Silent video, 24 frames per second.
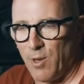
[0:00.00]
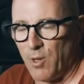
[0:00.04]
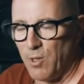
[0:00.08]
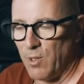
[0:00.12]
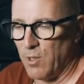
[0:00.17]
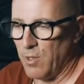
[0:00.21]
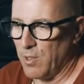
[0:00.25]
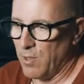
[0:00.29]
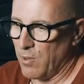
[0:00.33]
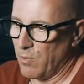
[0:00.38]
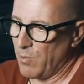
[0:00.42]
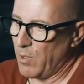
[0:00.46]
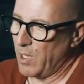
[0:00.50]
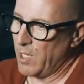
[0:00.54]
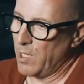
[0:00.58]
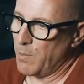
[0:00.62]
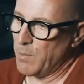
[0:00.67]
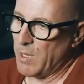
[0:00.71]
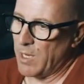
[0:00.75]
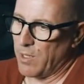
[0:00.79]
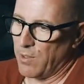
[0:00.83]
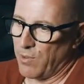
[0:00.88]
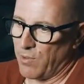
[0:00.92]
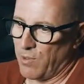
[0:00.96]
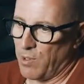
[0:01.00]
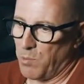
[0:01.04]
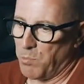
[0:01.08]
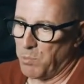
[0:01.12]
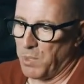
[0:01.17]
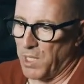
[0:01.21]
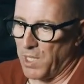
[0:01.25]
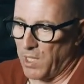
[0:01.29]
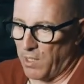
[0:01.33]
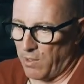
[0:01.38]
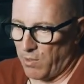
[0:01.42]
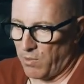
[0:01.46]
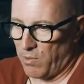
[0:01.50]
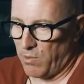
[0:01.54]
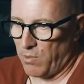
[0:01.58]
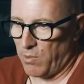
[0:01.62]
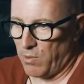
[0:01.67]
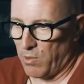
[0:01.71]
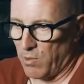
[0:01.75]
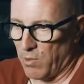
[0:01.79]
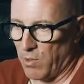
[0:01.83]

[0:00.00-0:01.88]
All you're going to write about is the bus